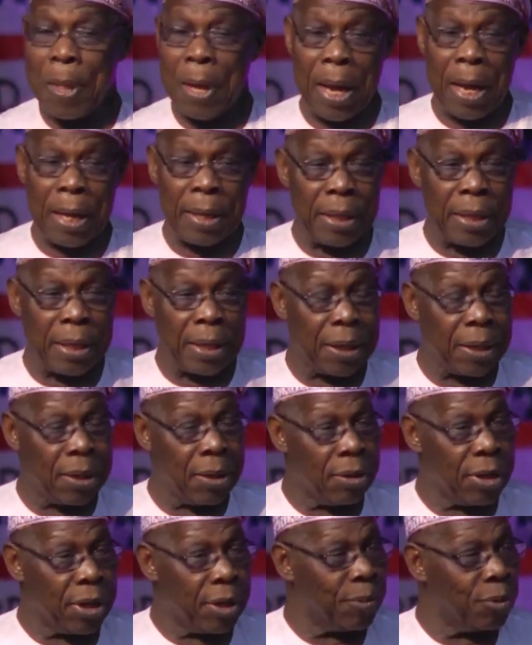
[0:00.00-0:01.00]
an
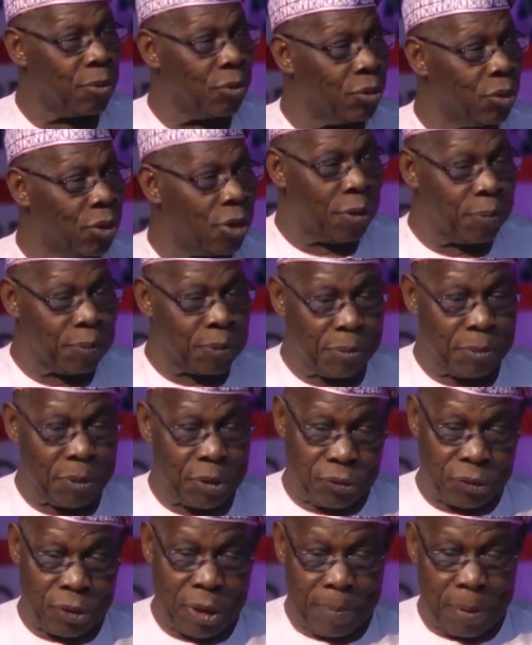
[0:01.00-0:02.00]
incurable
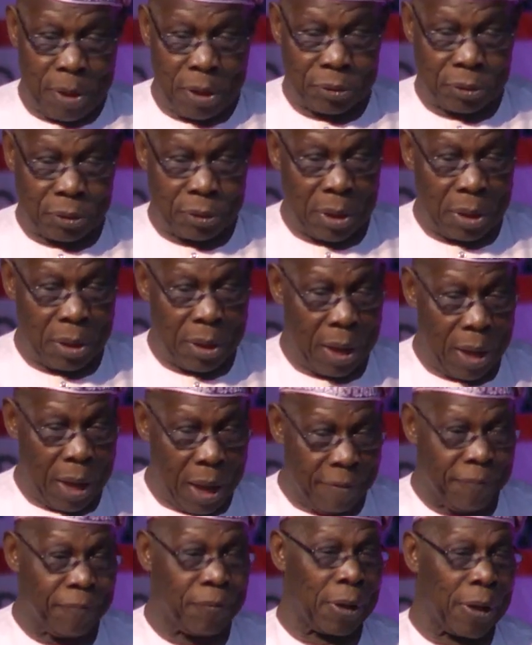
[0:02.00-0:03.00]
optimist about
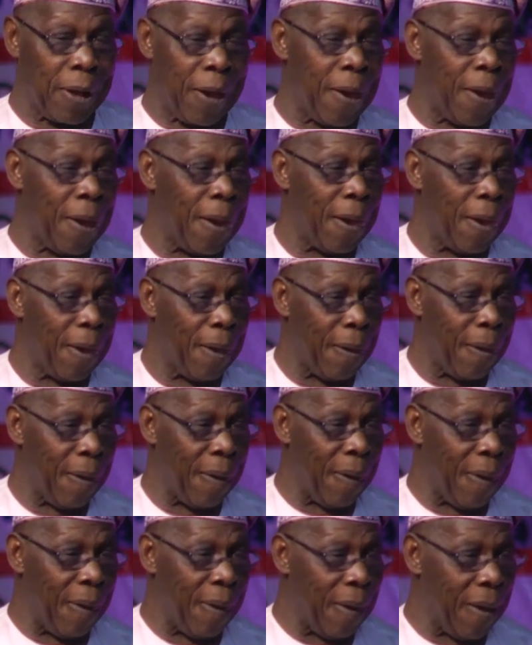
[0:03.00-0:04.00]
Africa
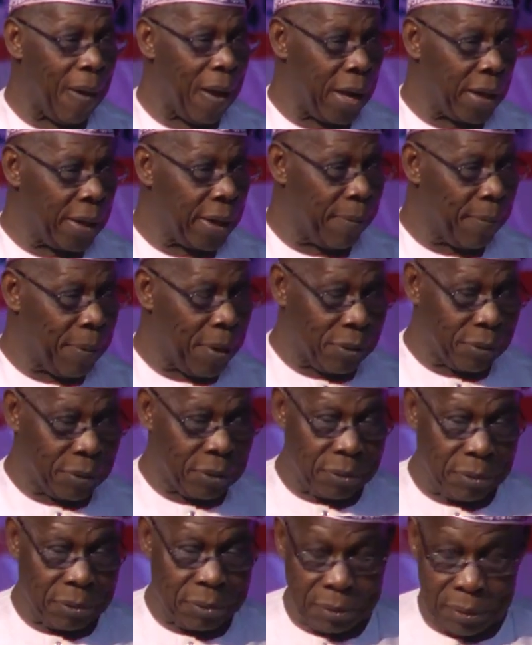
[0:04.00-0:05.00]
and about
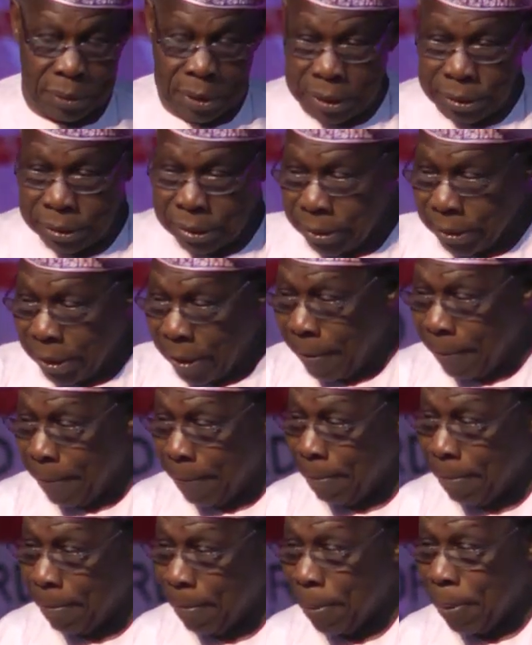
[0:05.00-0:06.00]
Nigeria.
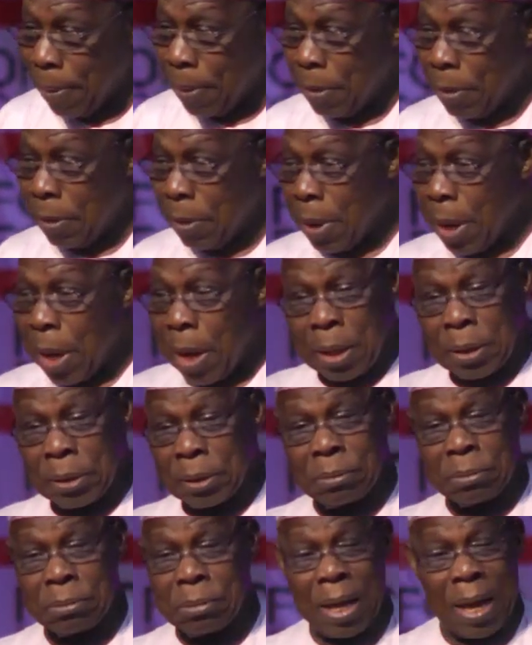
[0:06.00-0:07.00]

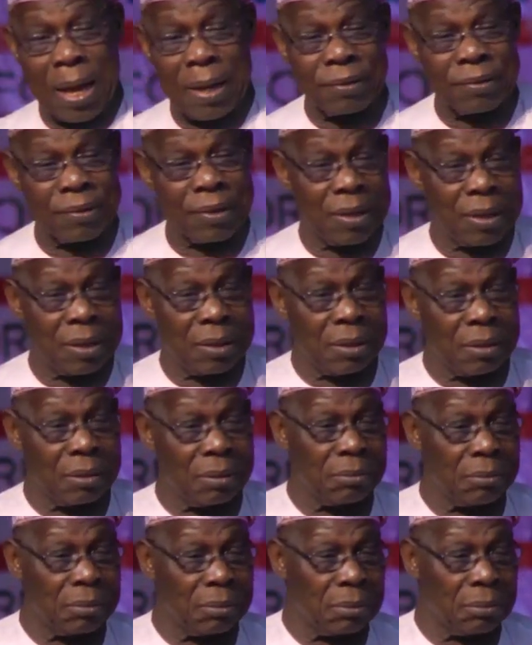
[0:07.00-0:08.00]
And there's
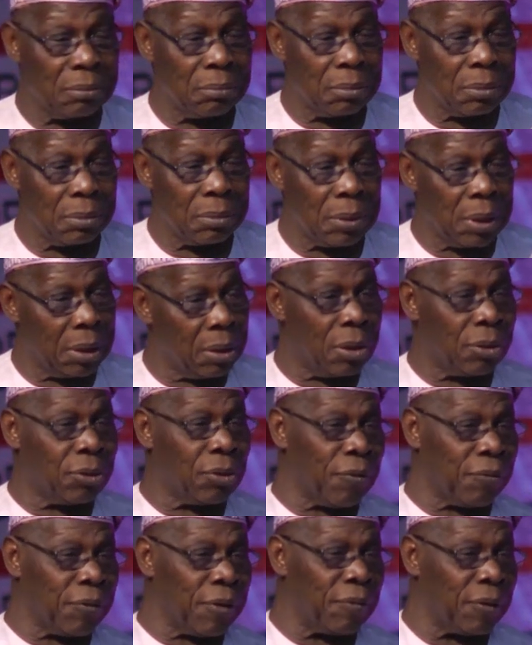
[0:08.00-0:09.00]
a lot
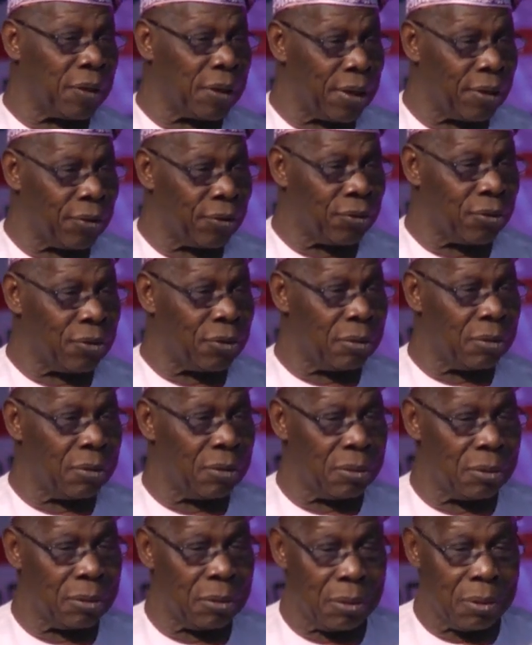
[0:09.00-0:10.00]
of evidence
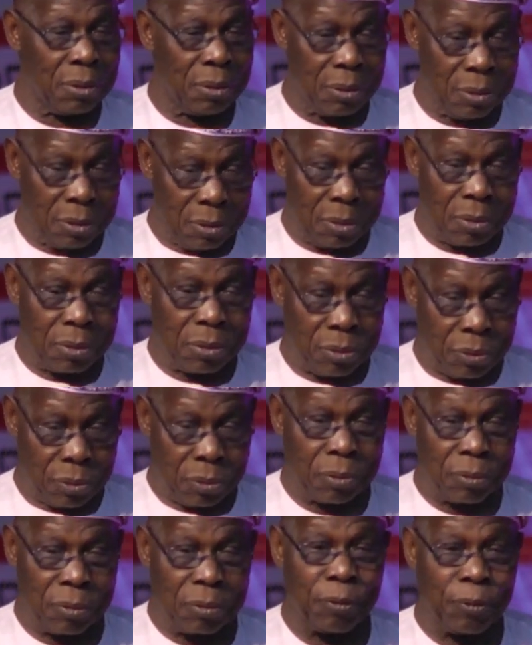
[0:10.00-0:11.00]

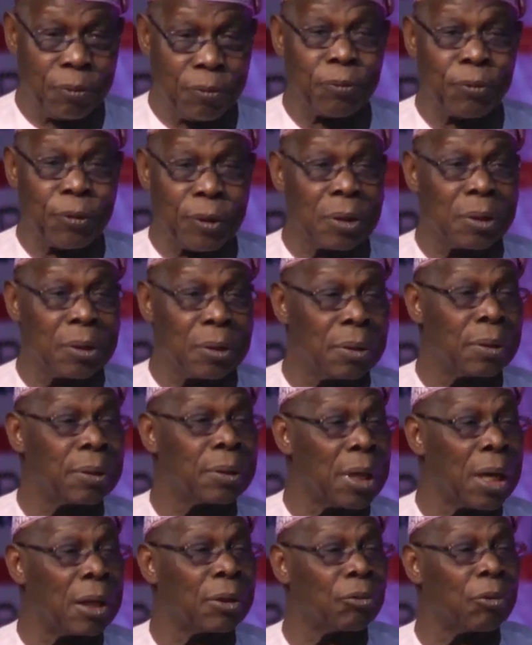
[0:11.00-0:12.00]
to feel
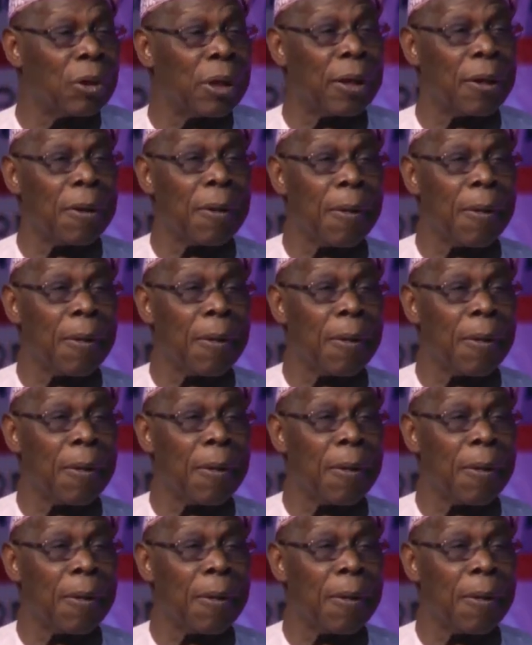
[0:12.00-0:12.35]
that way.